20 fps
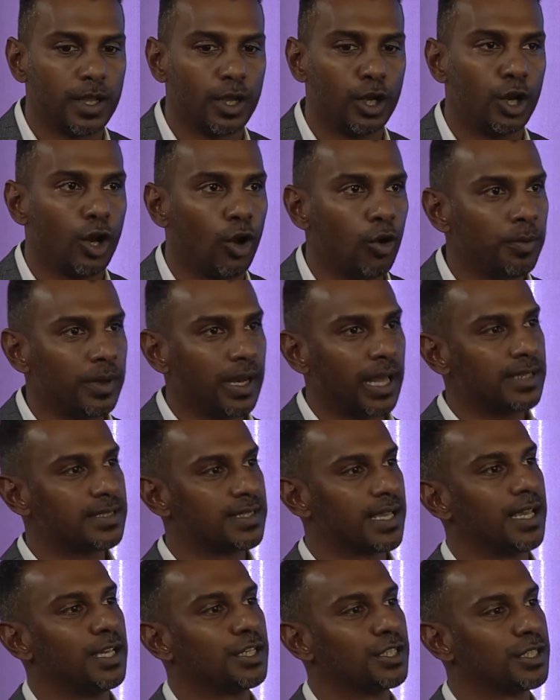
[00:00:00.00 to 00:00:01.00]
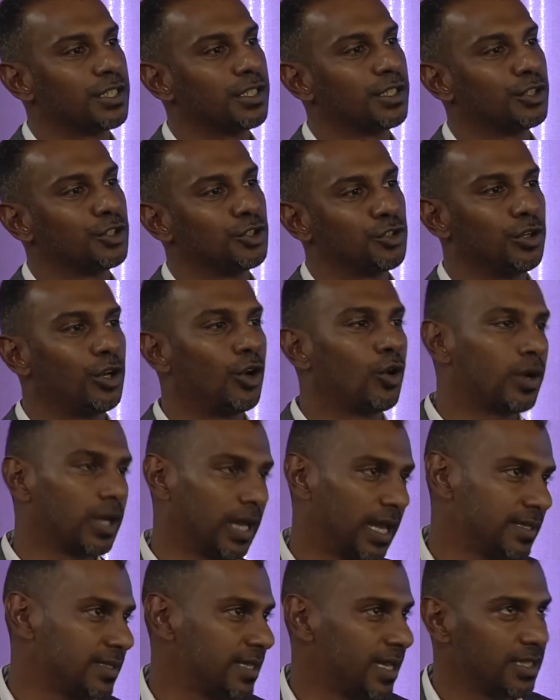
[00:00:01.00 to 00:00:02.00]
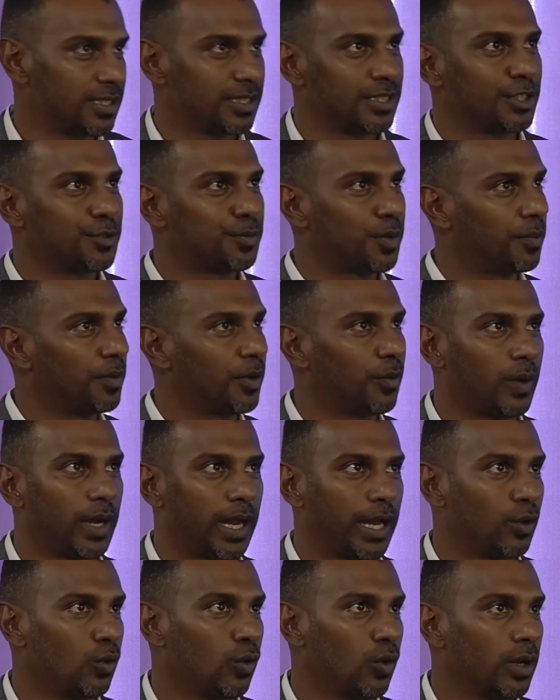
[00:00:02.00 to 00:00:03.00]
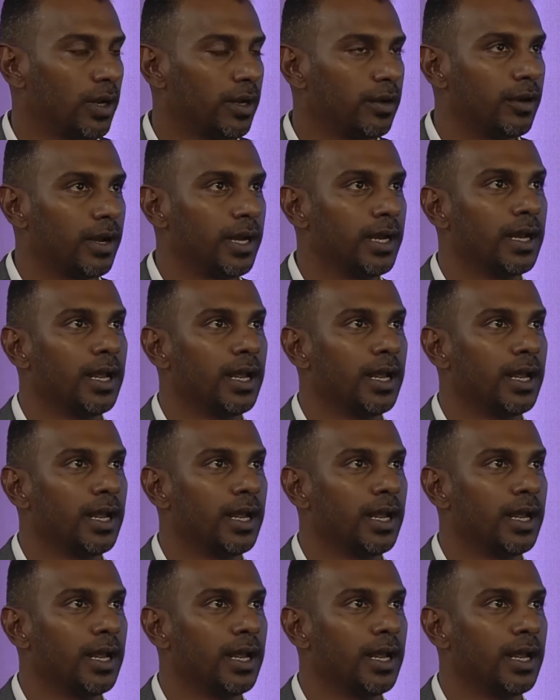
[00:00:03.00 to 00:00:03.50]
globalization to localization is probably what I'd call it, right?